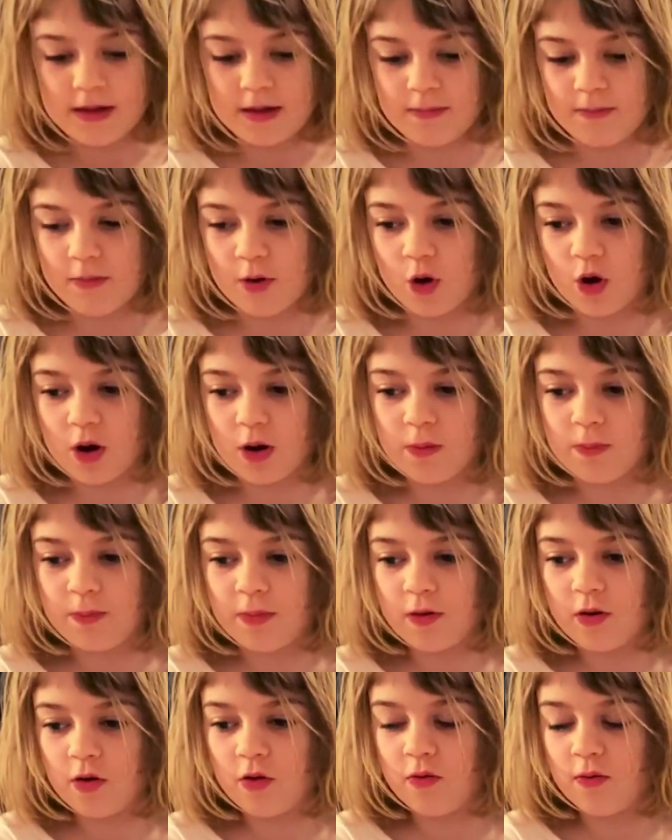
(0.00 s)

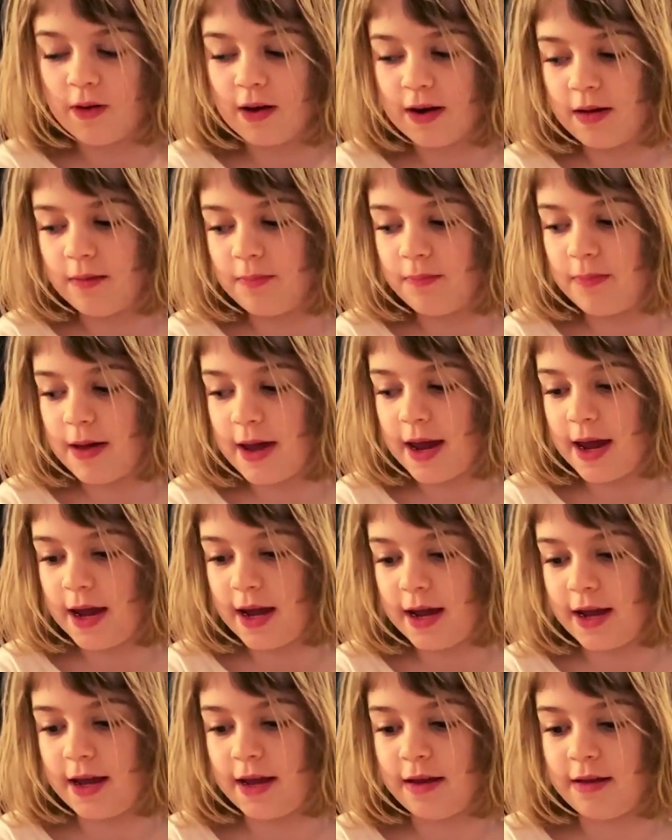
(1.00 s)
Marble run
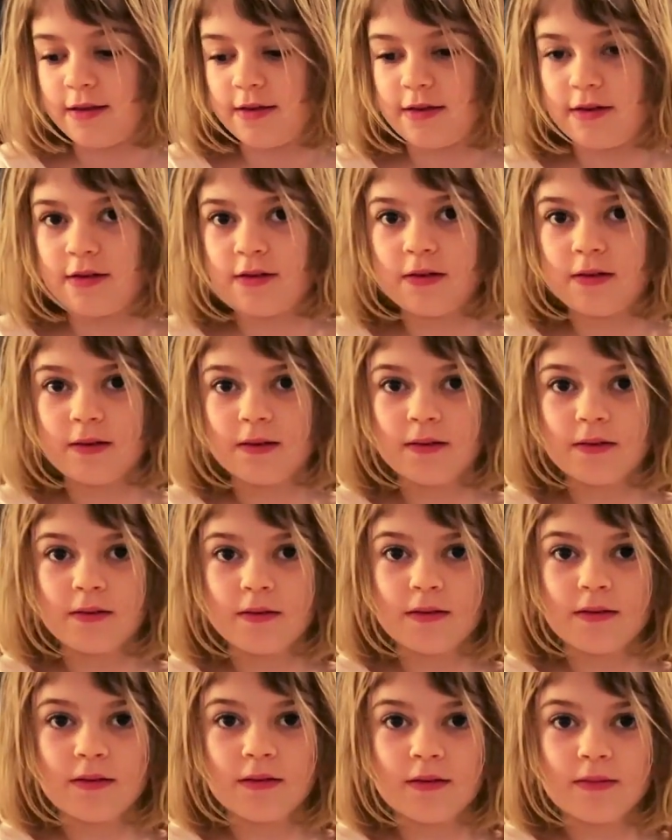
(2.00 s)
base.
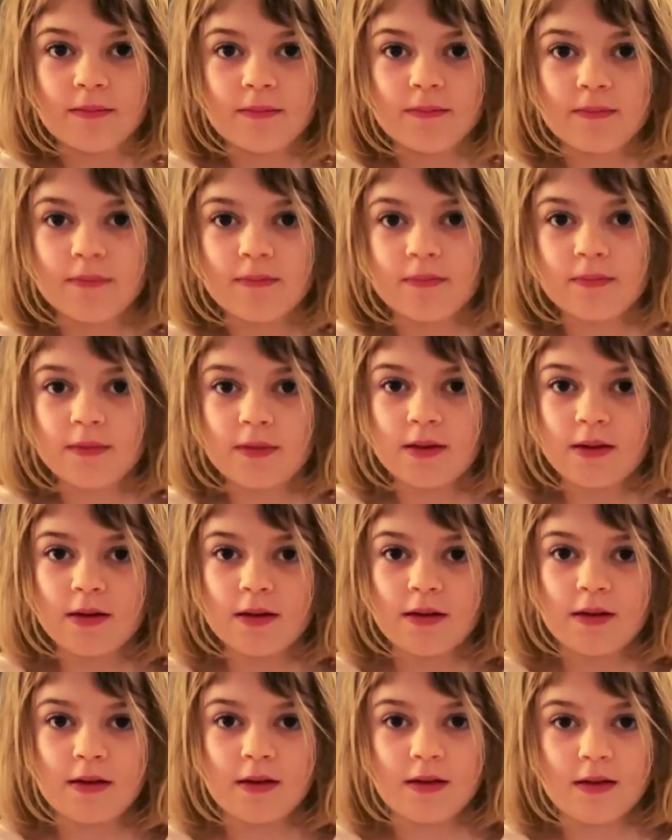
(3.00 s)
The base for your
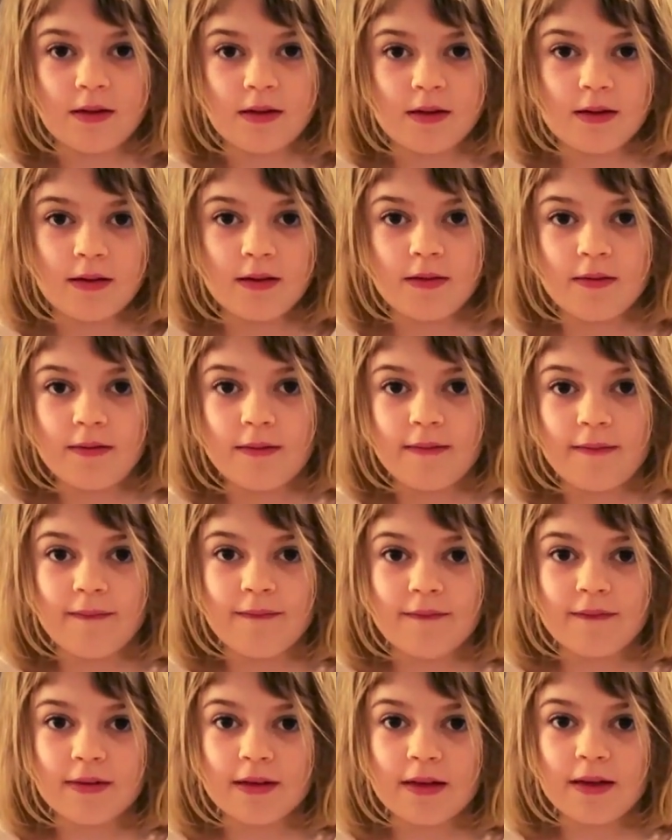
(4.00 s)
marble track, the
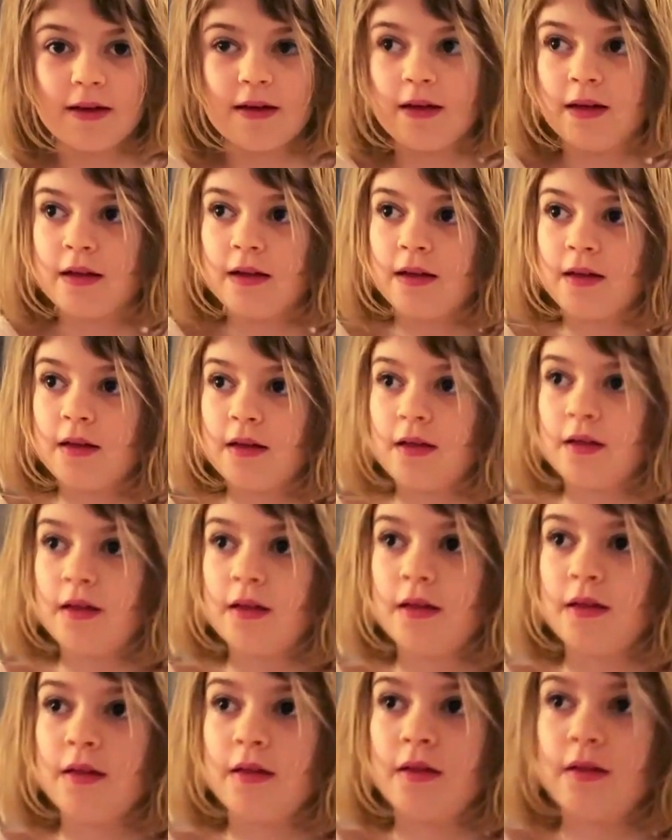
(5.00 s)
marble yeah. run.
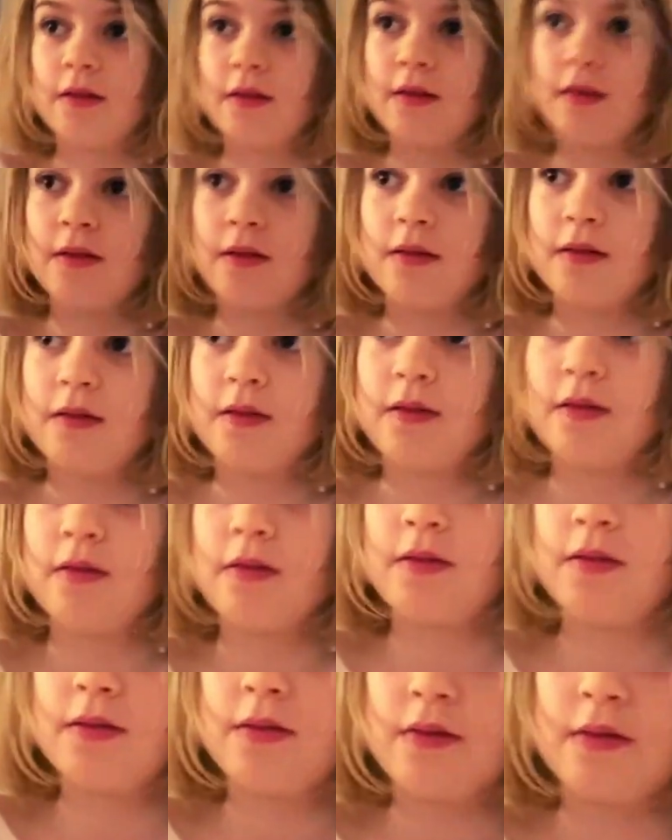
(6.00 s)
Excellent. And here's some of your